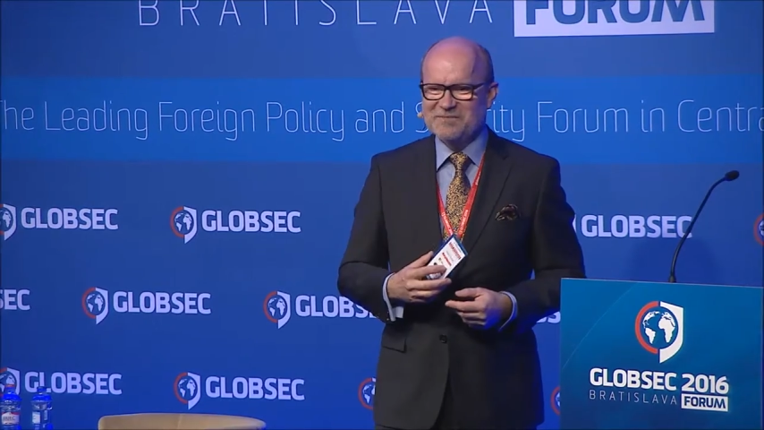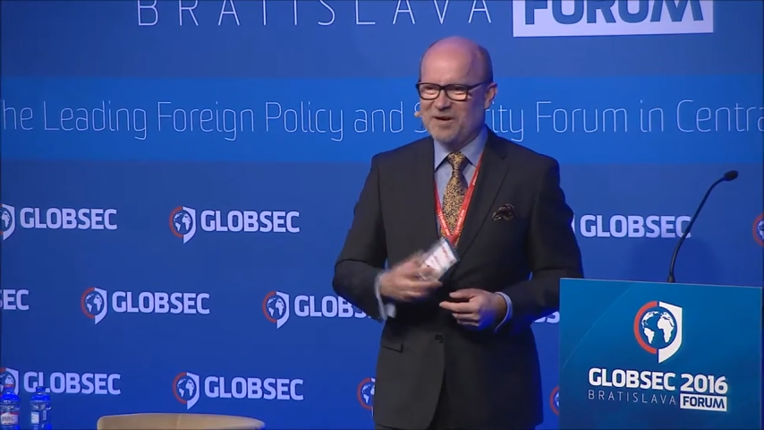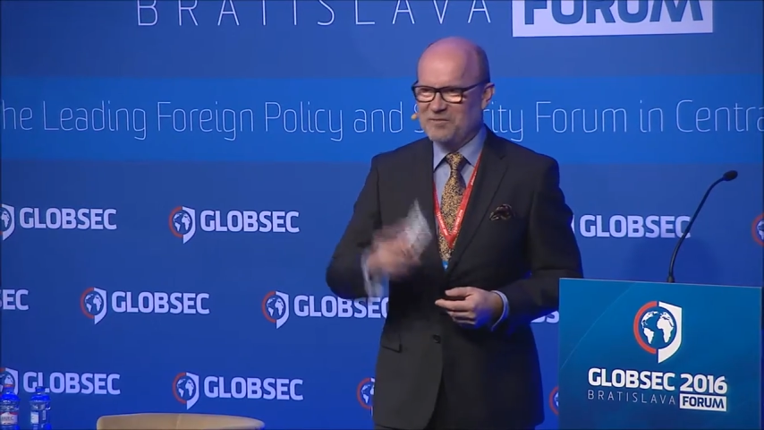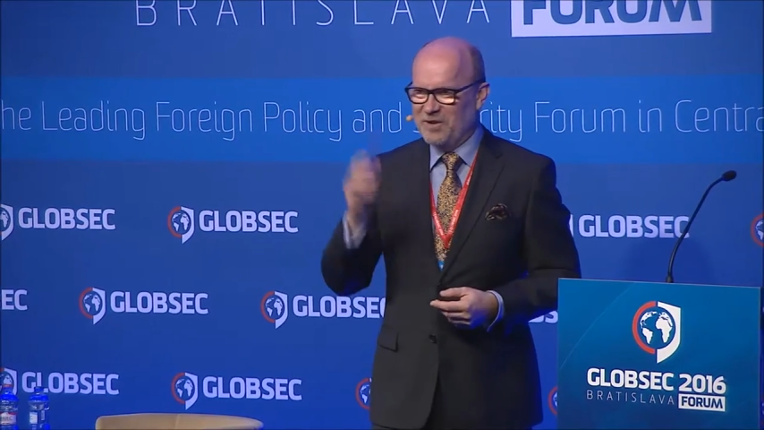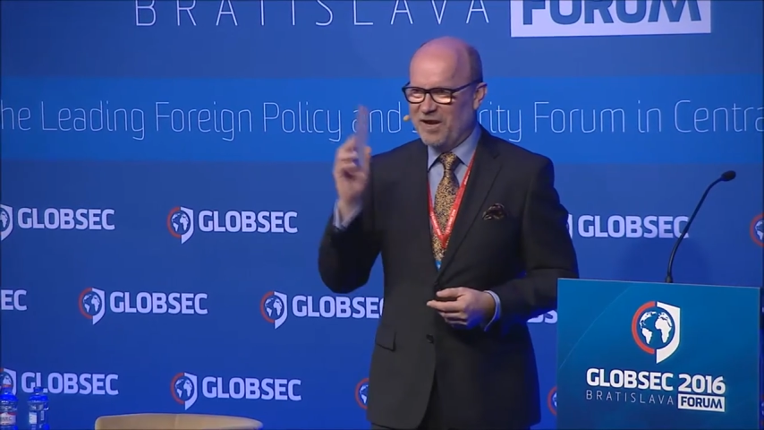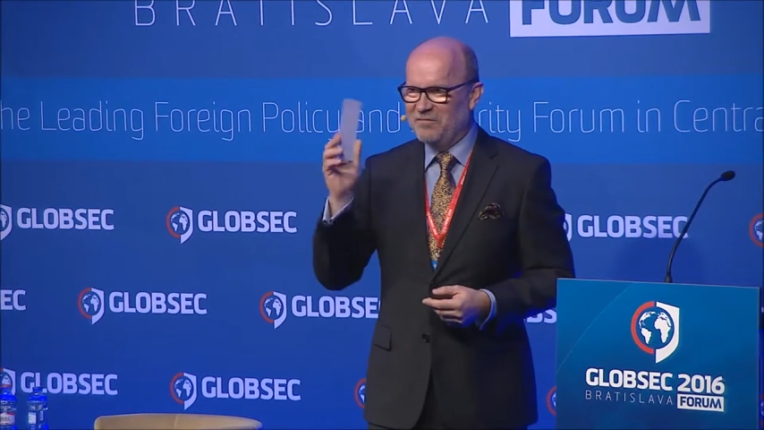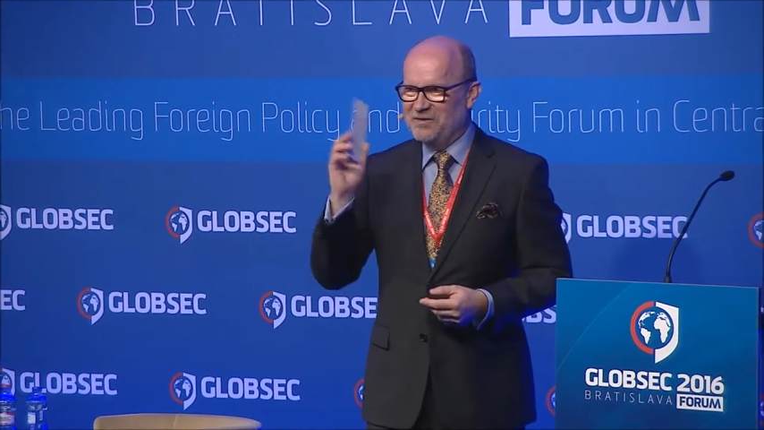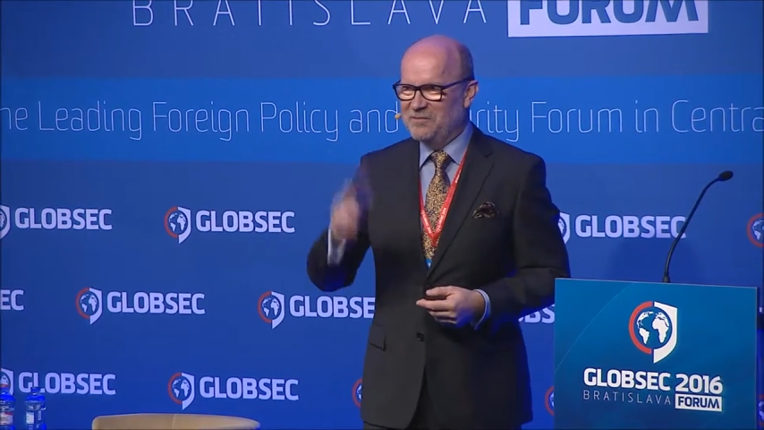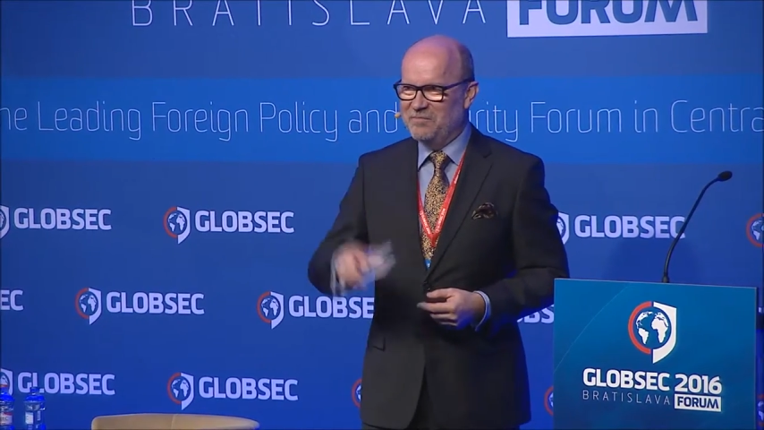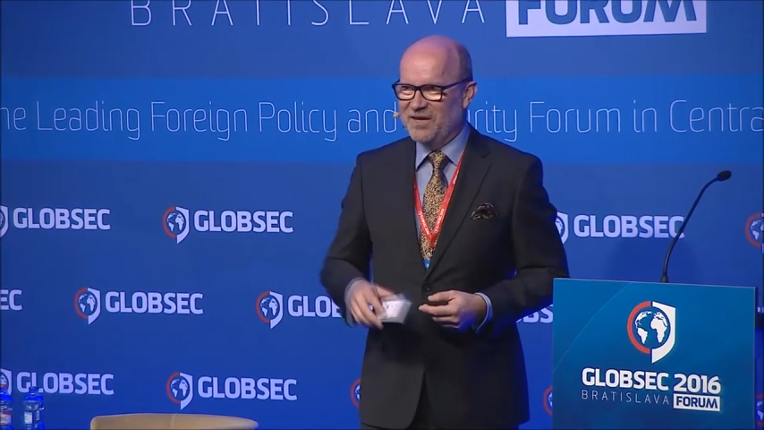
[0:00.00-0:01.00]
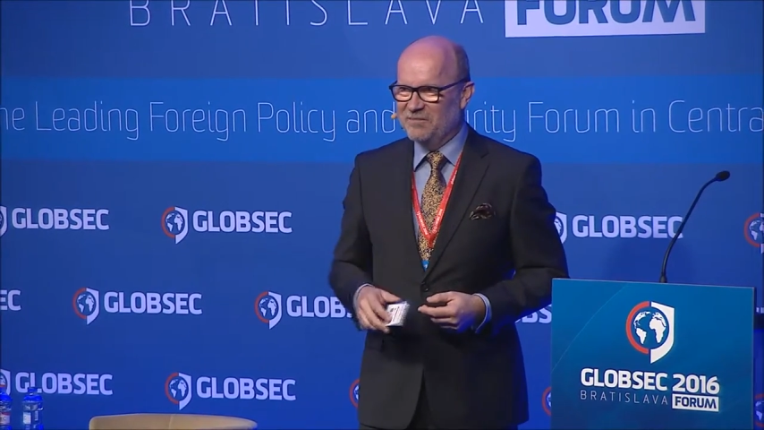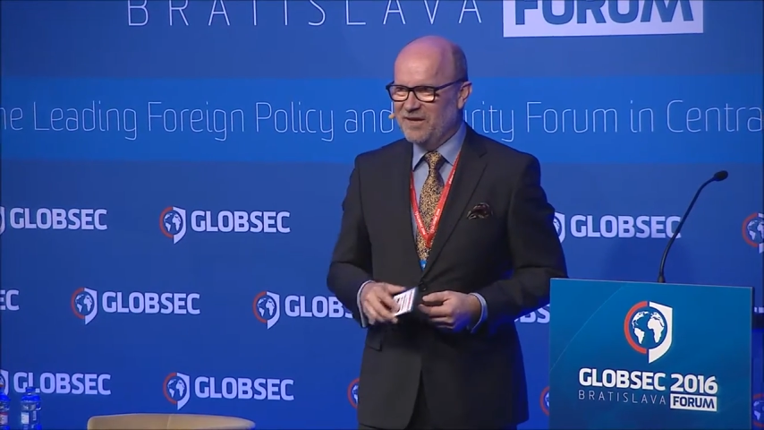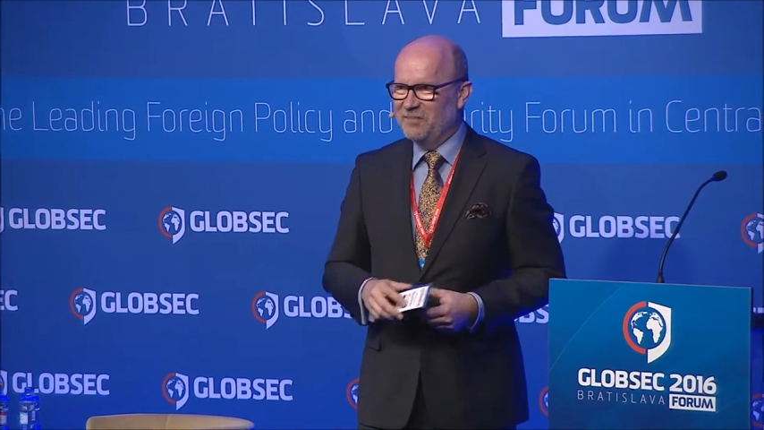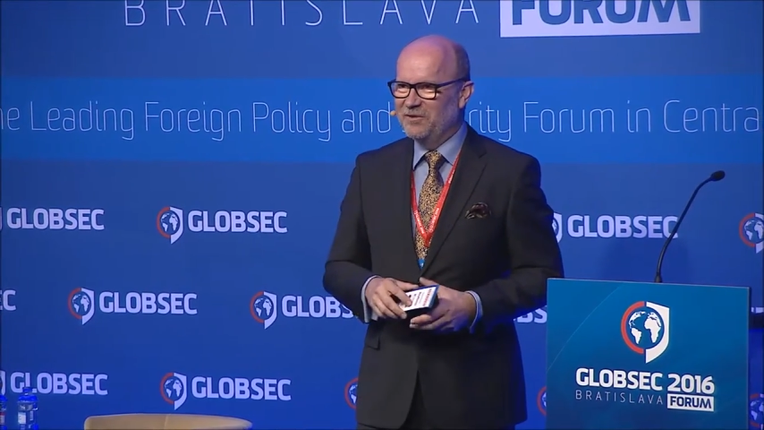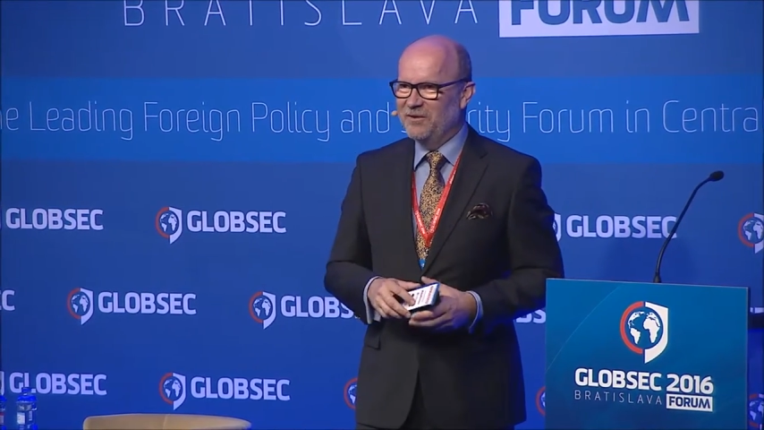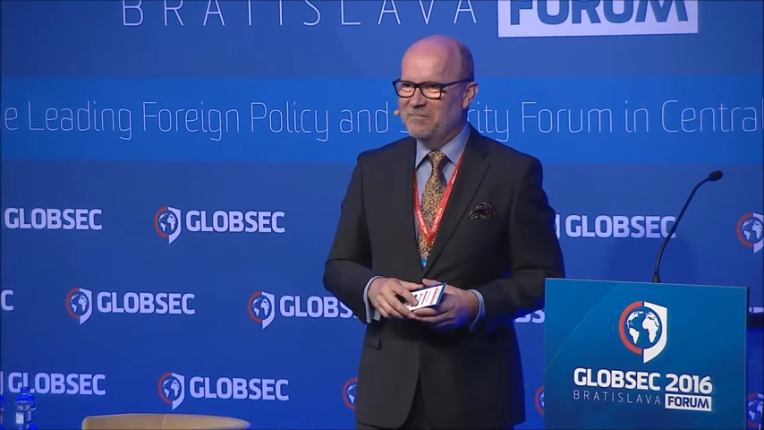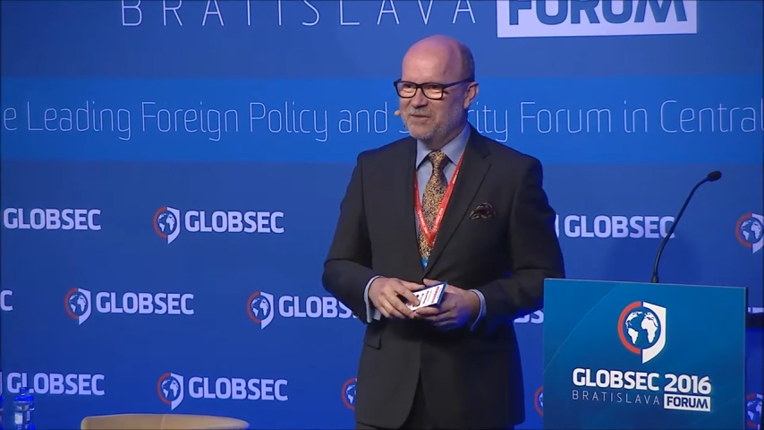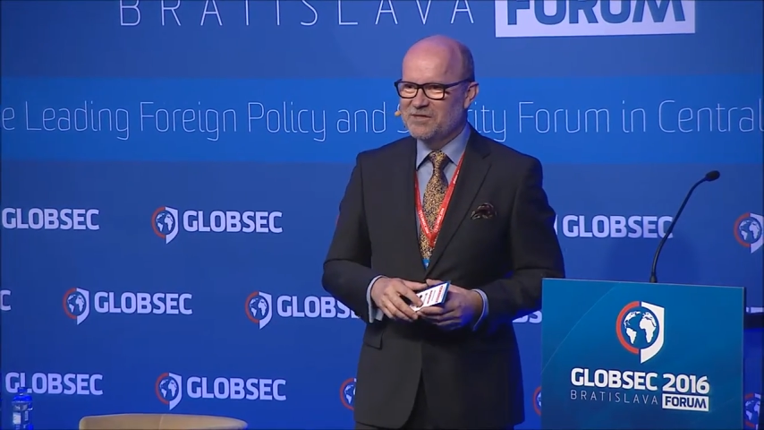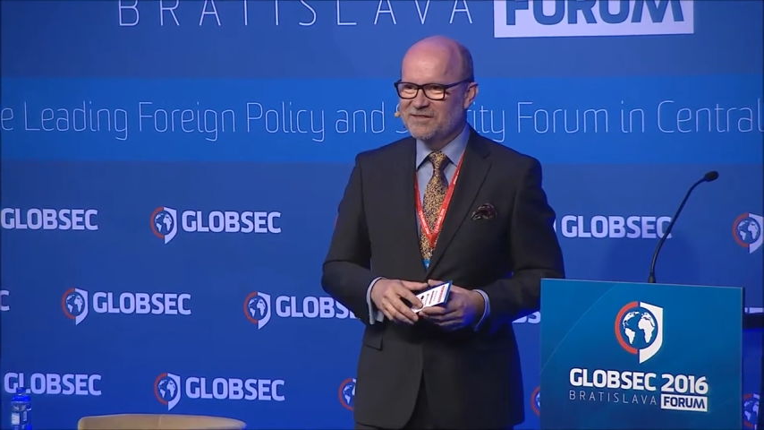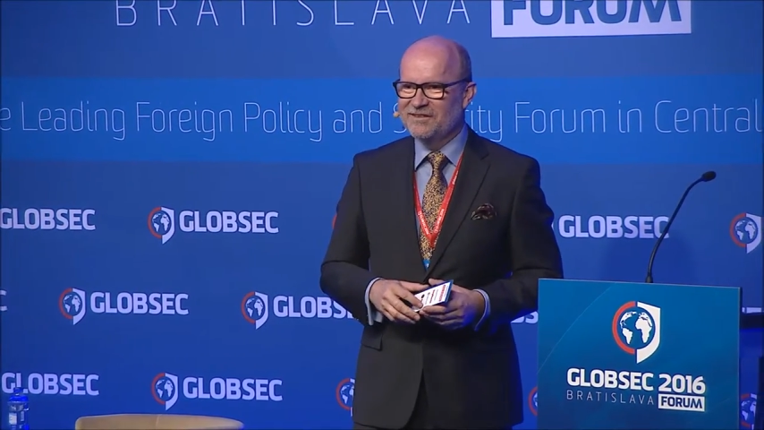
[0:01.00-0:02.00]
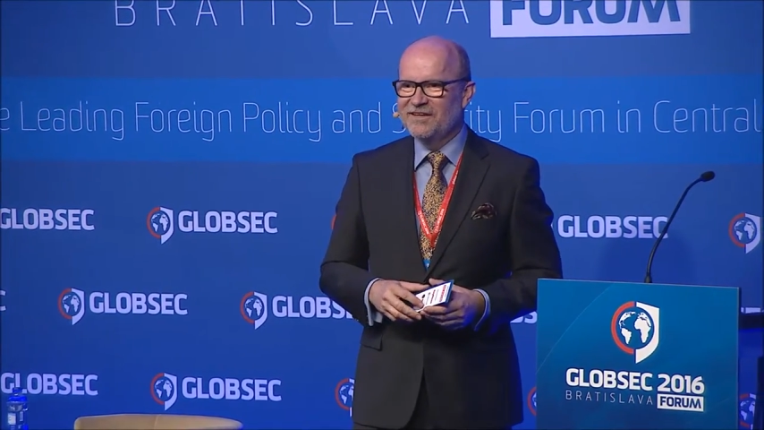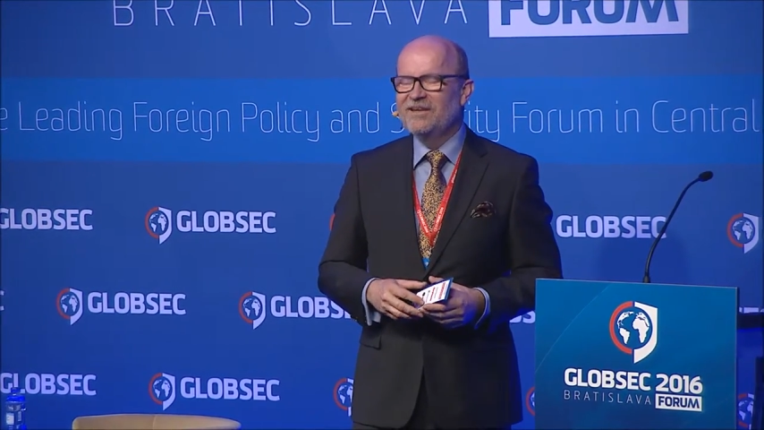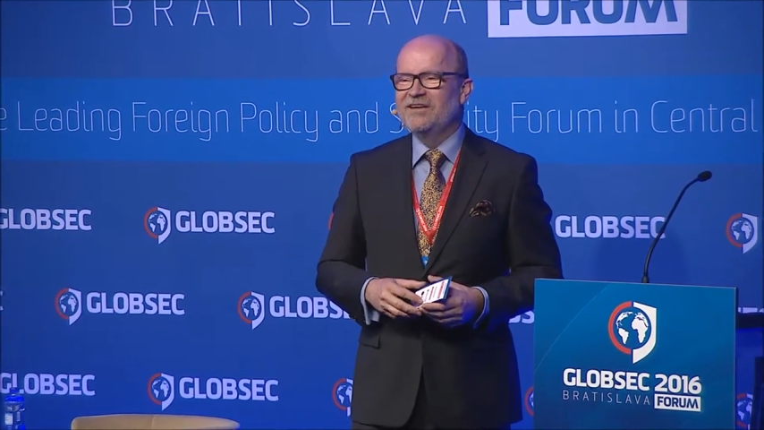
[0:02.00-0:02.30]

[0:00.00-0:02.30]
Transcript: but we have that BMW ambition.